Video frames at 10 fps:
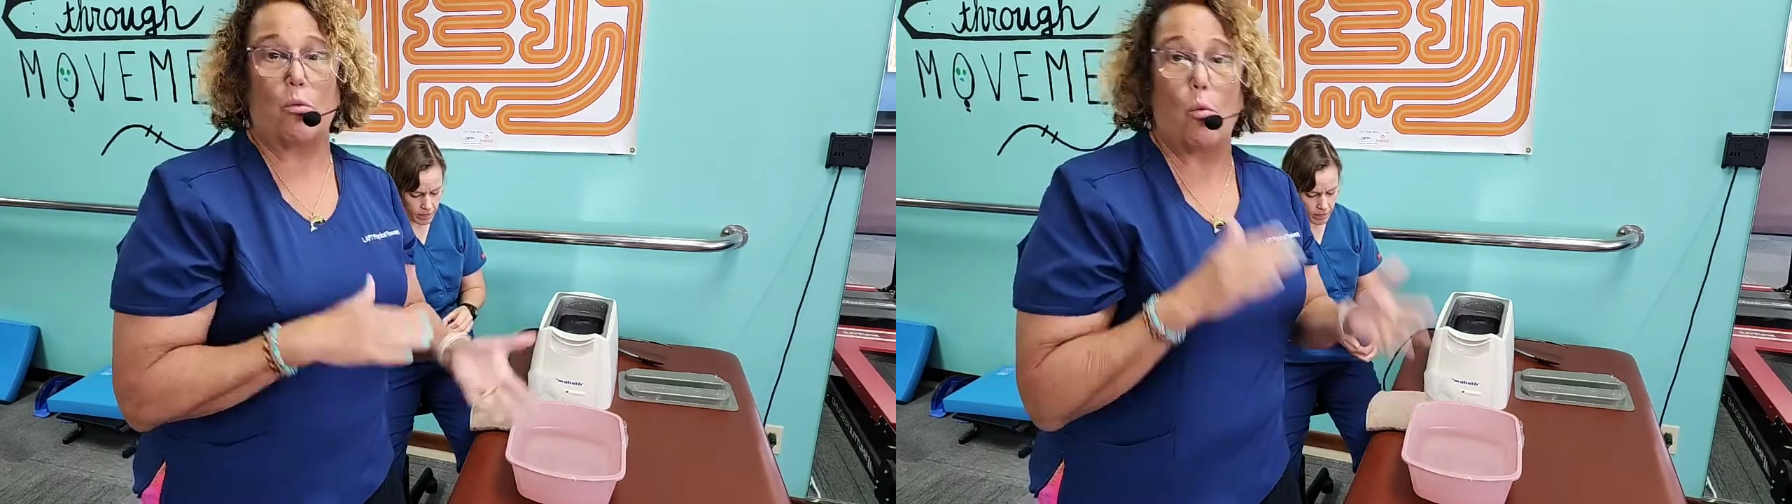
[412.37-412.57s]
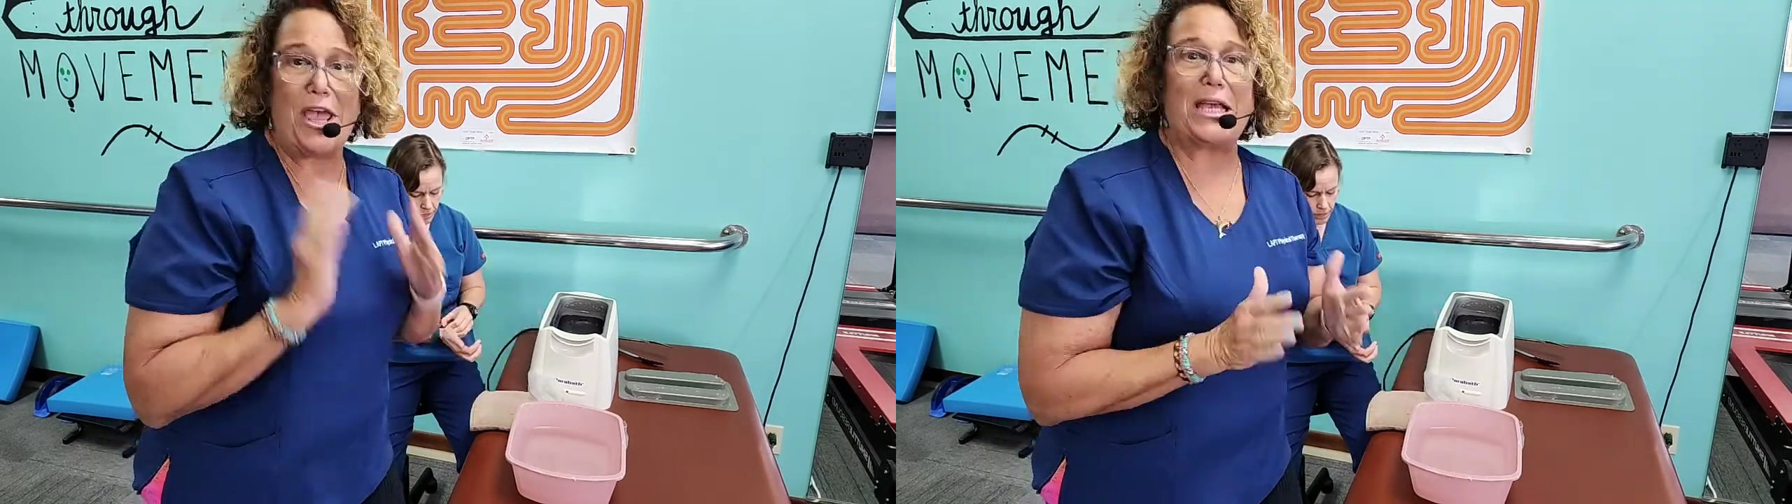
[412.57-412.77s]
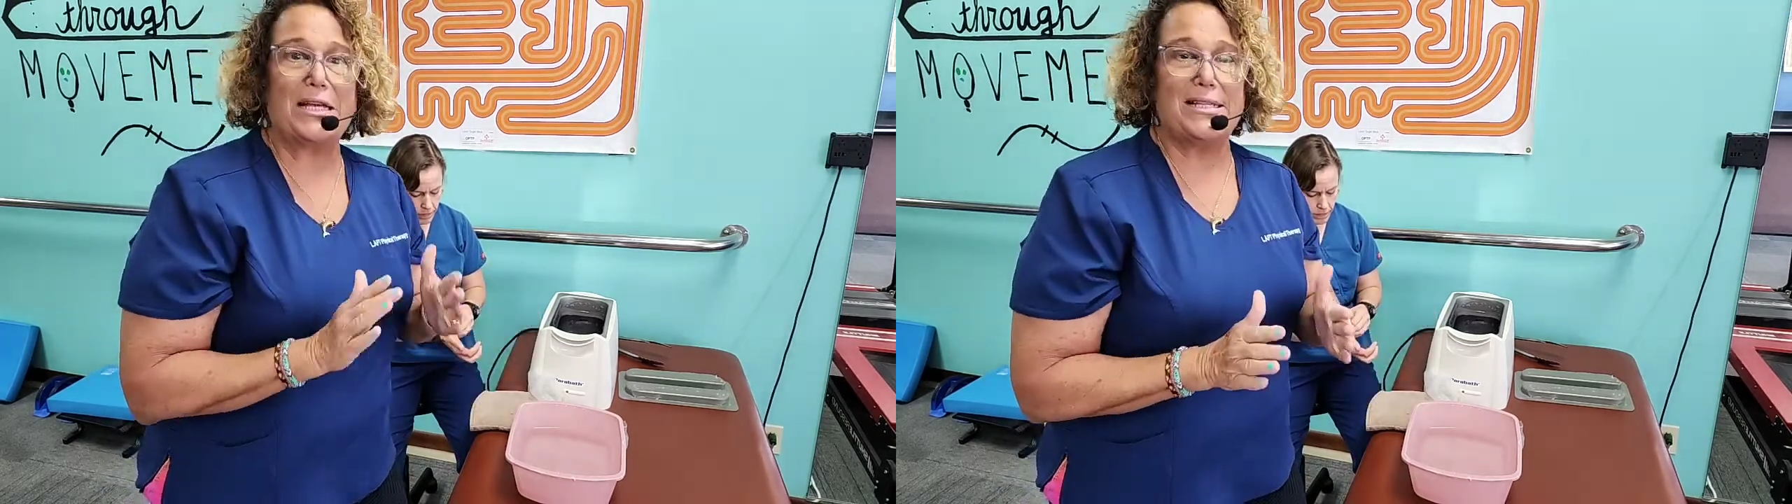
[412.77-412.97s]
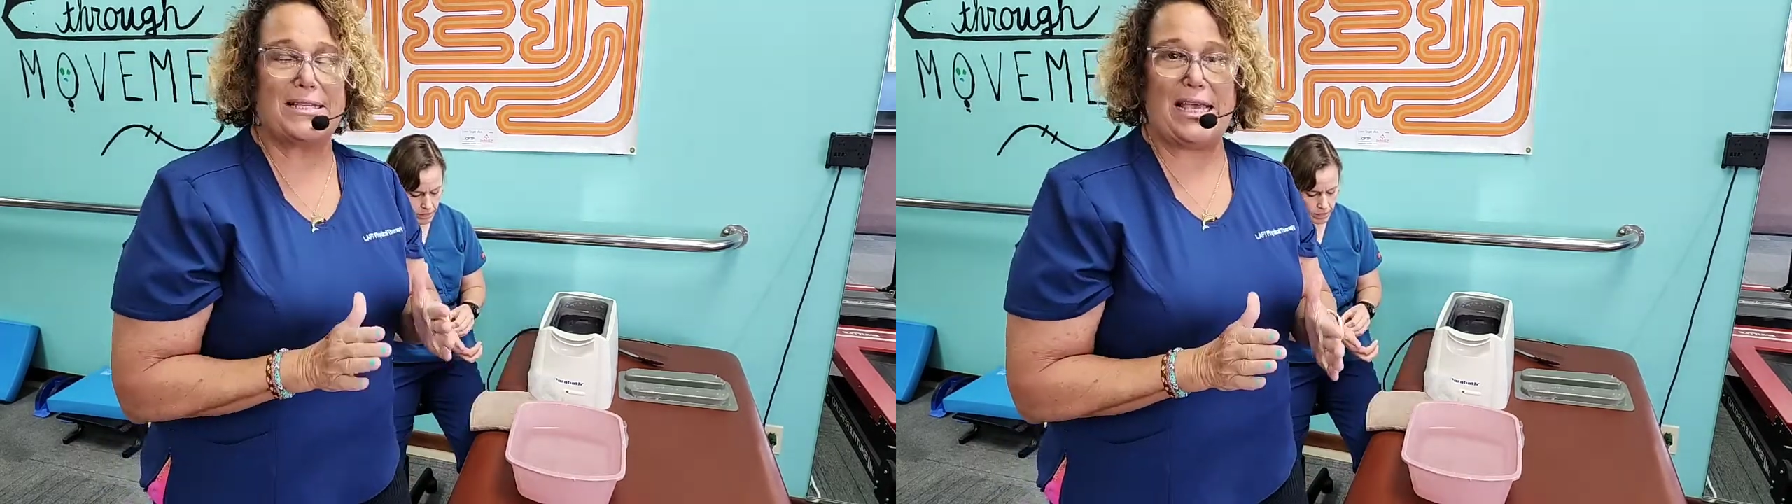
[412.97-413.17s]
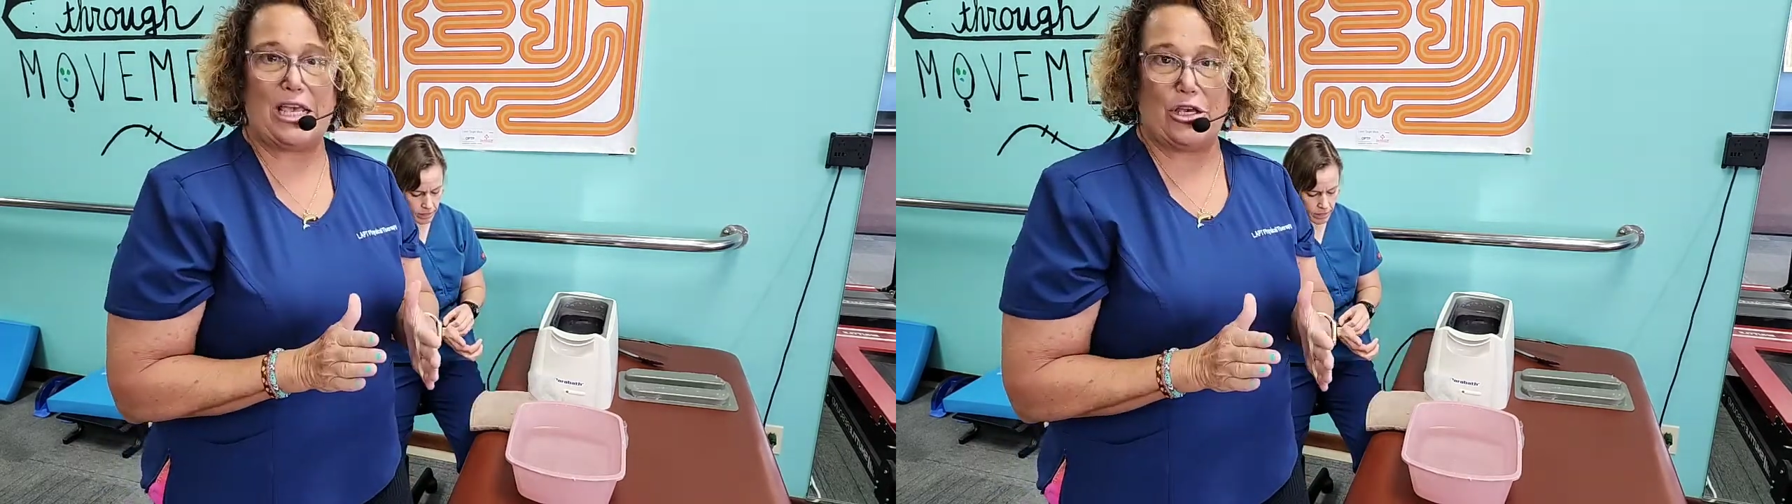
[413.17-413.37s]
We can
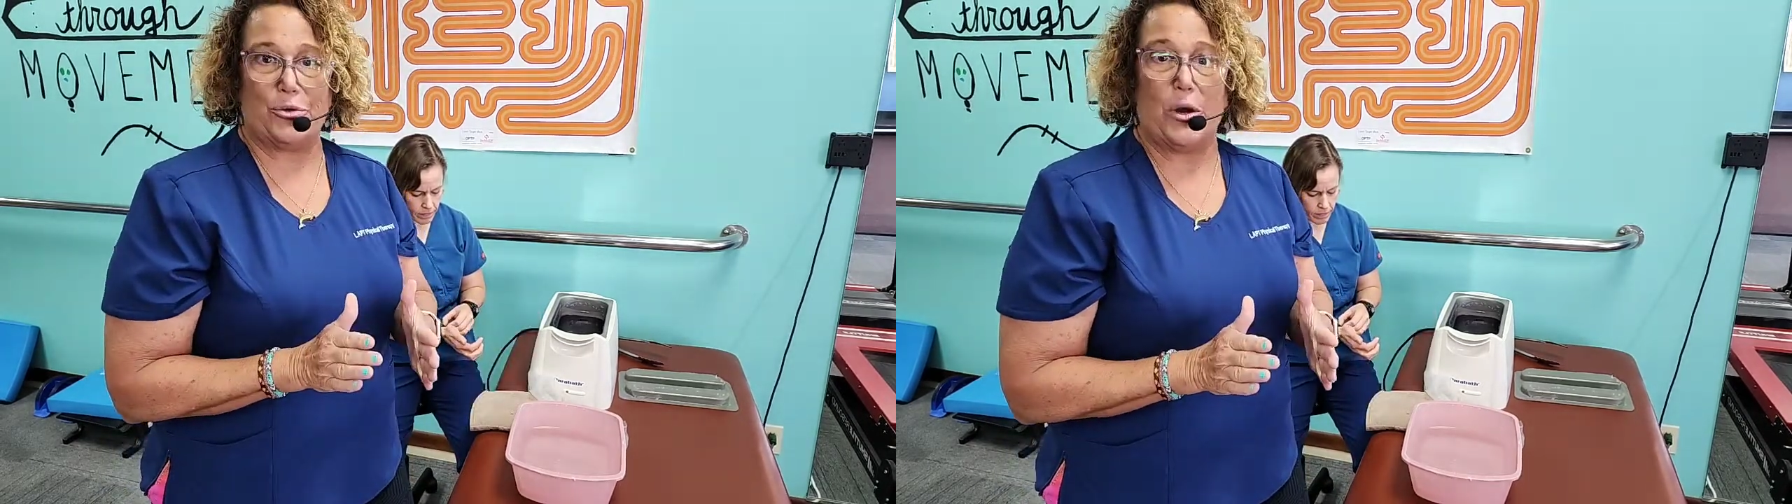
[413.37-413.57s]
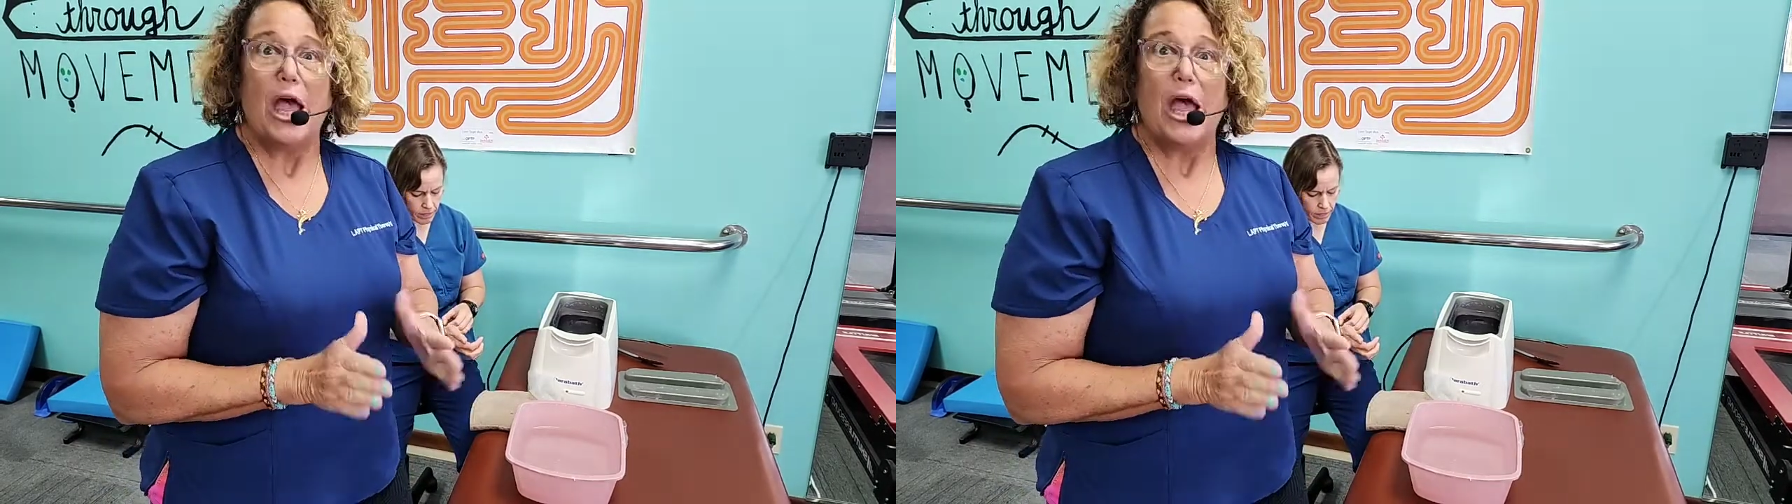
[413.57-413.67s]
see you.